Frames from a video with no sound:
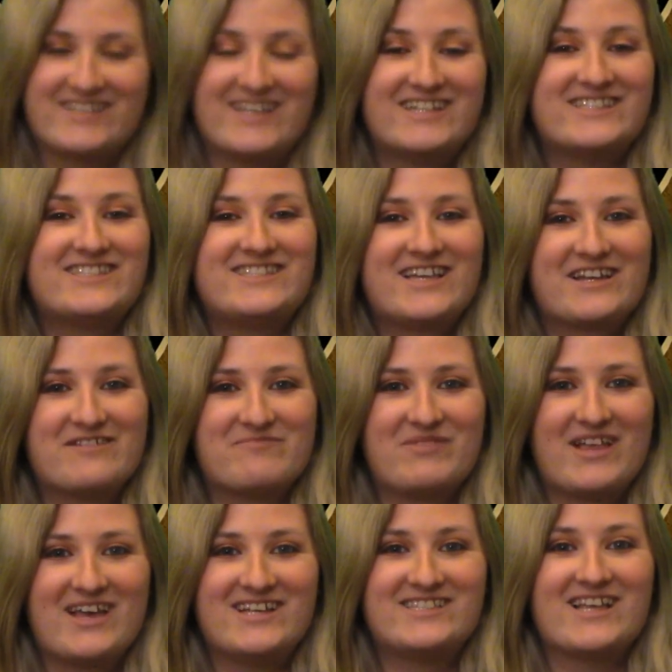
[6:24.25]
In second
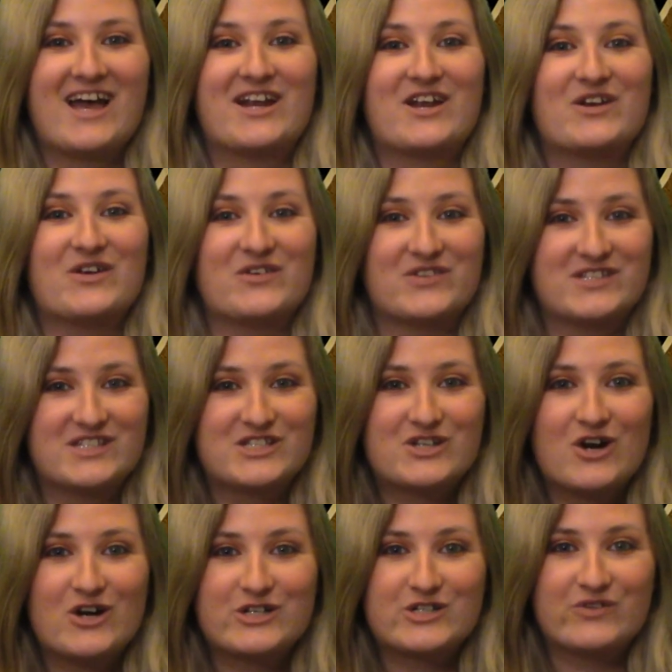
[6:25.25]
place, and I know this is
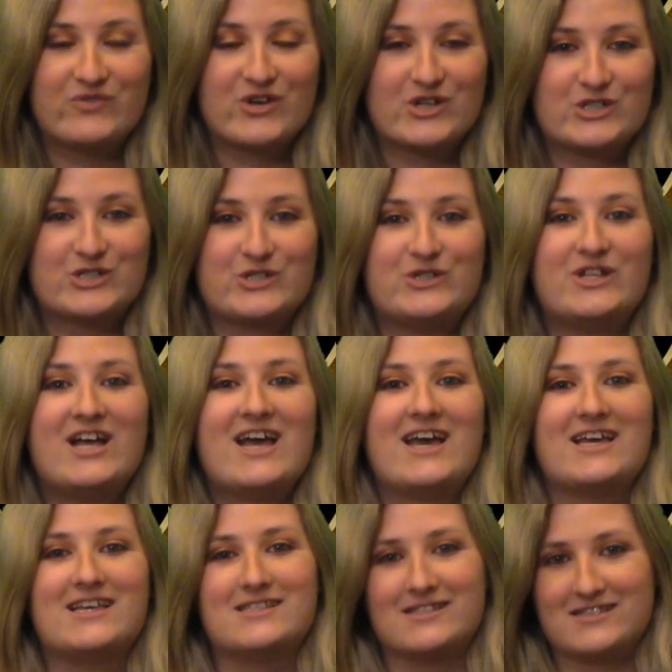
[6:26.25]
controversial,
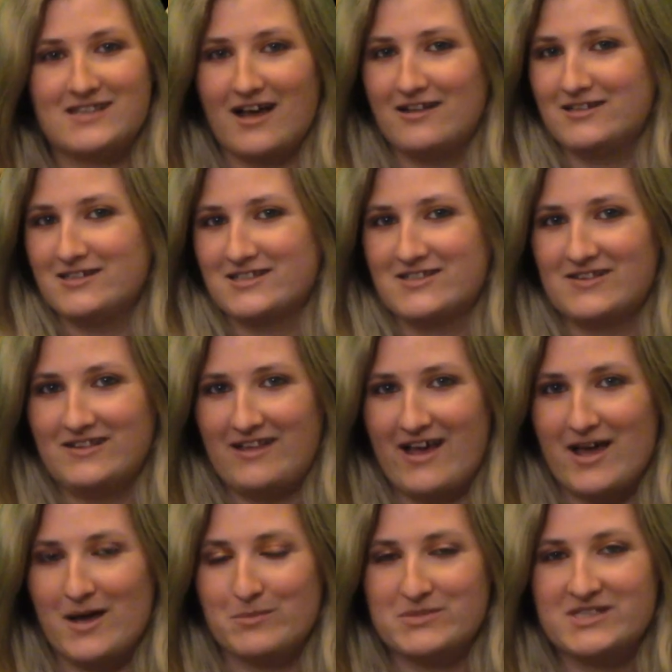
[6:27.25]
is The Silence of the
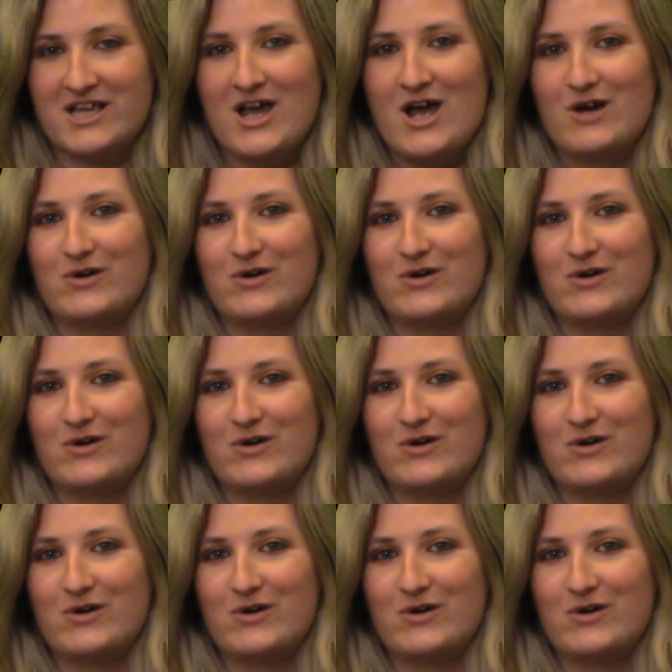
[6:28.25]
Lambs.